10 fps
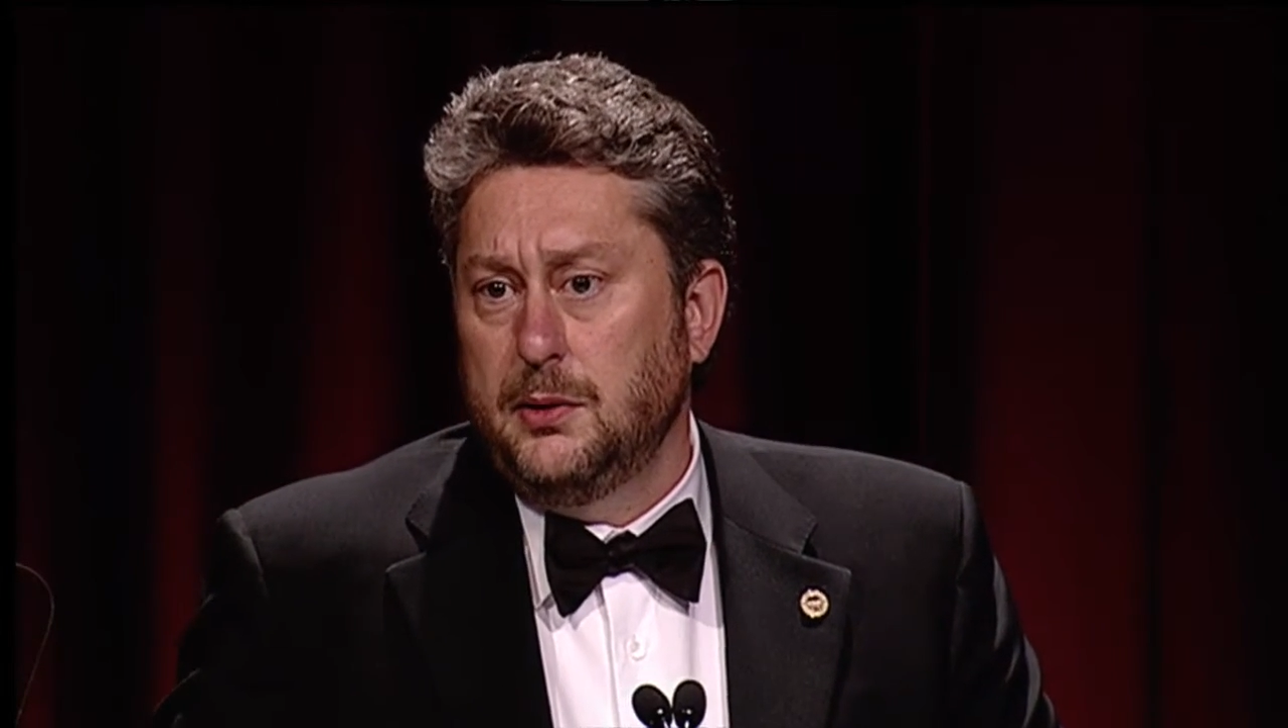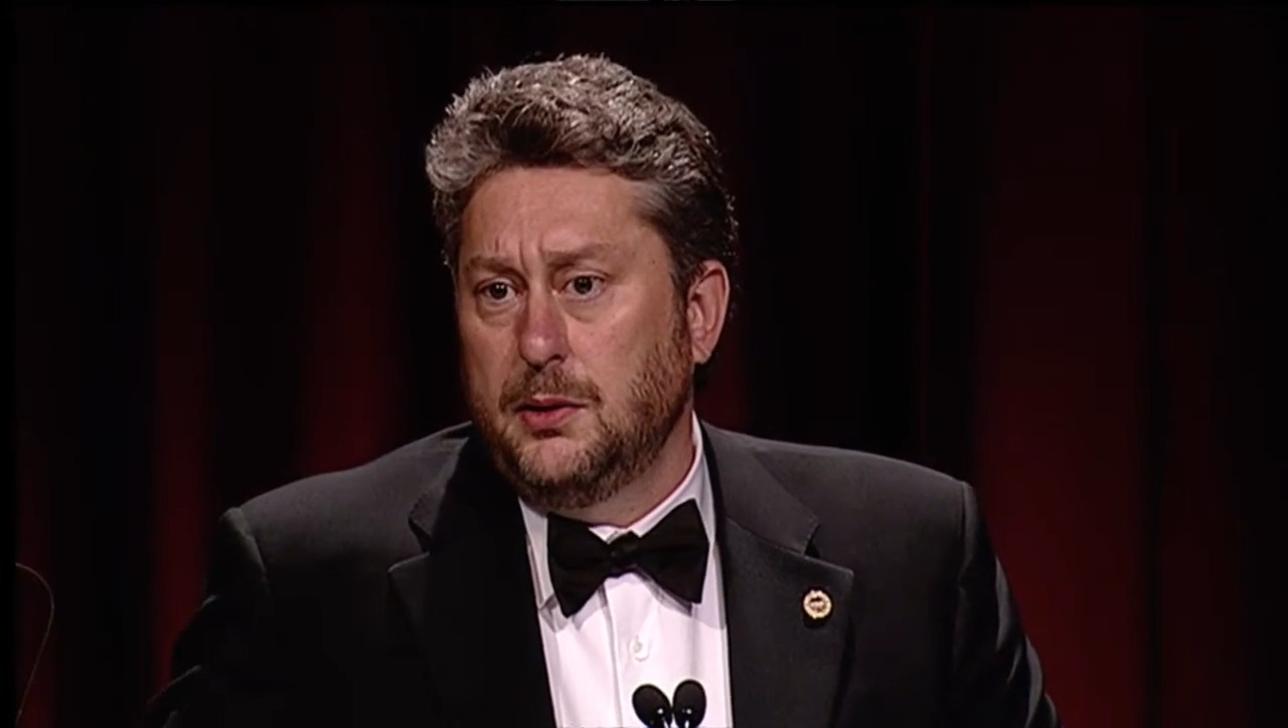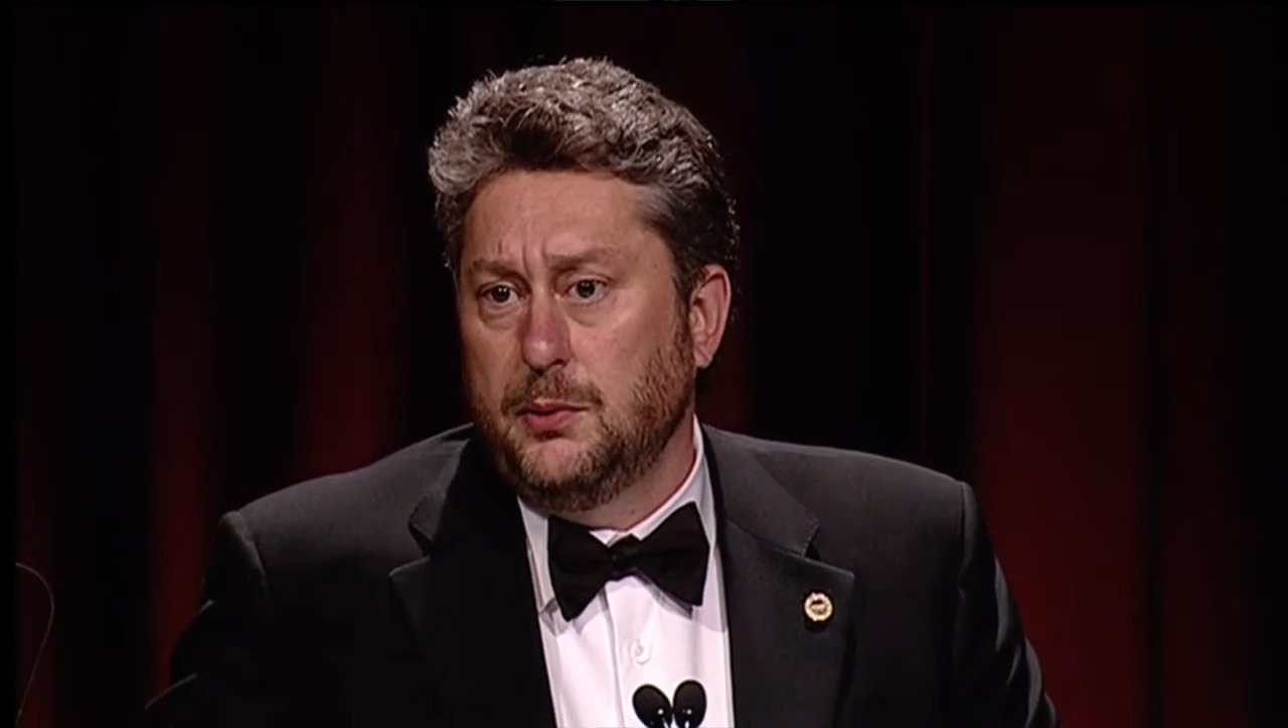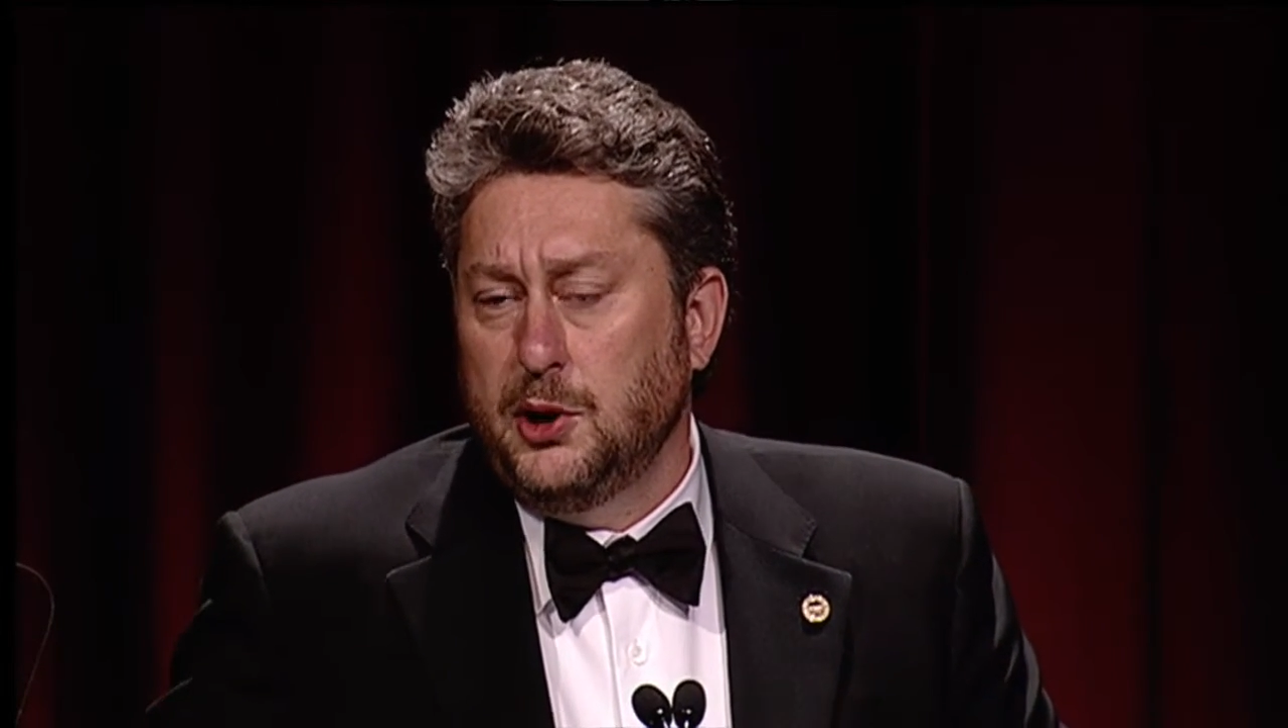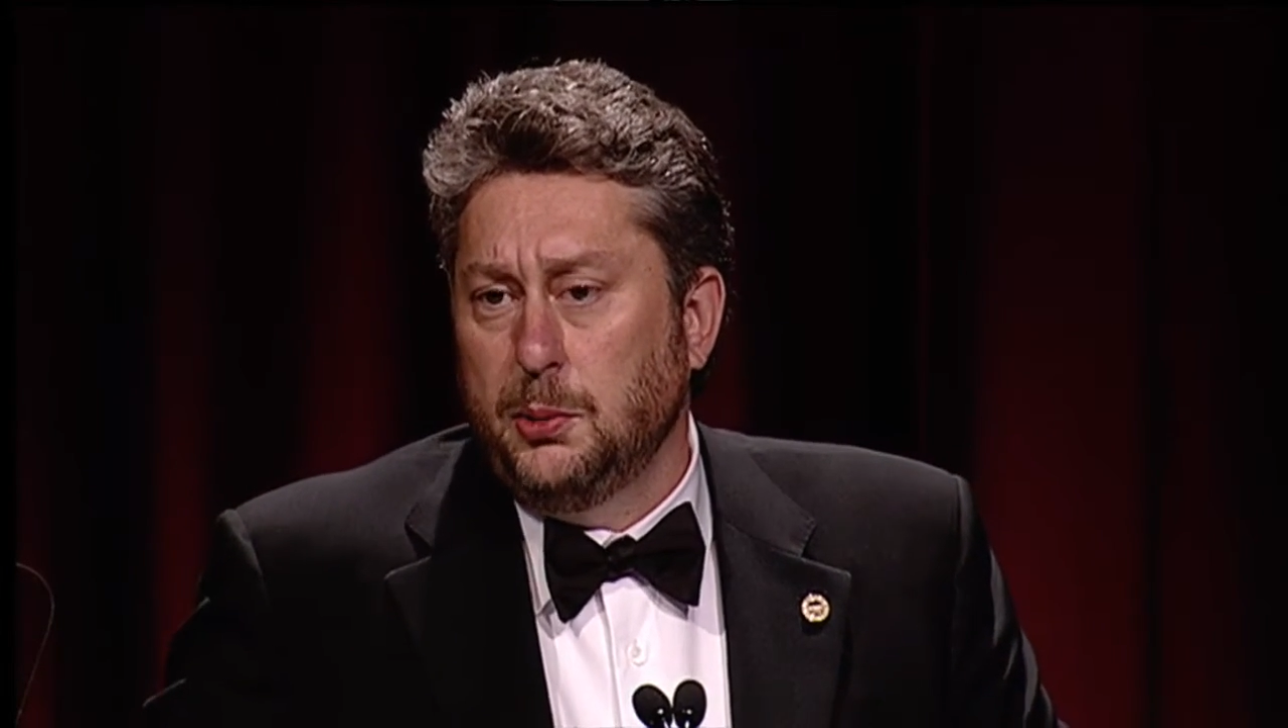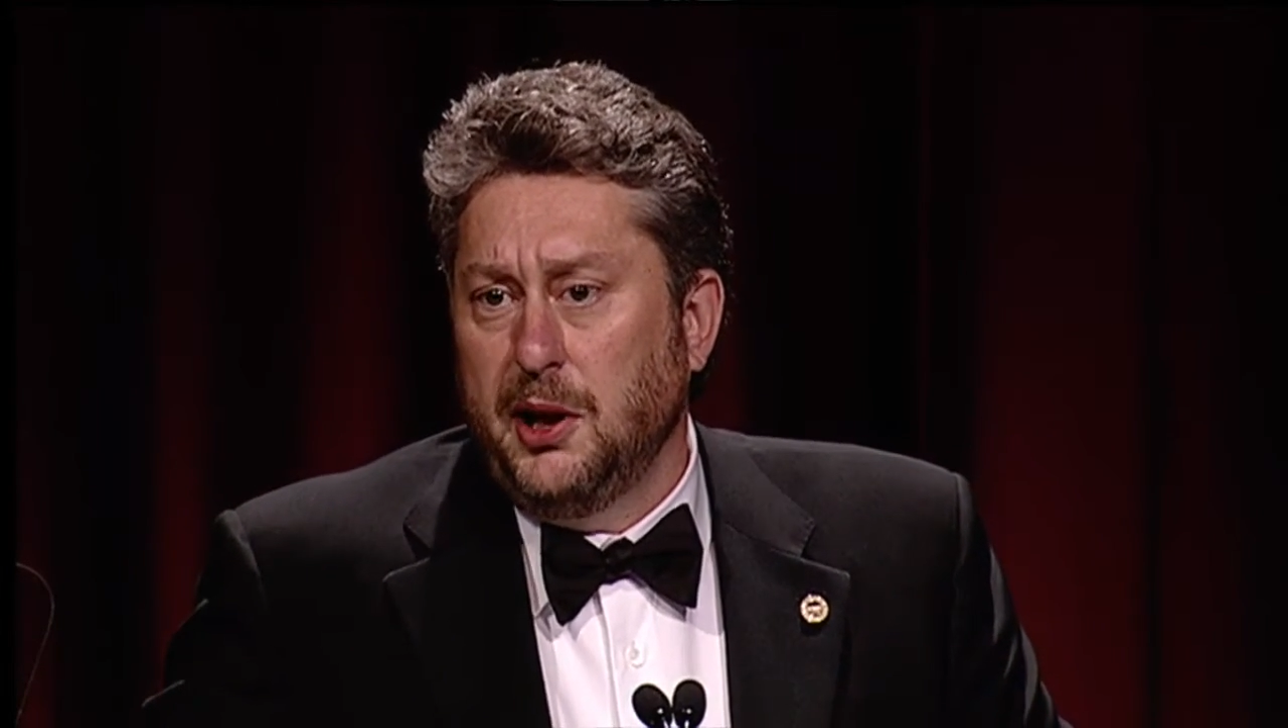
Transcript: renewable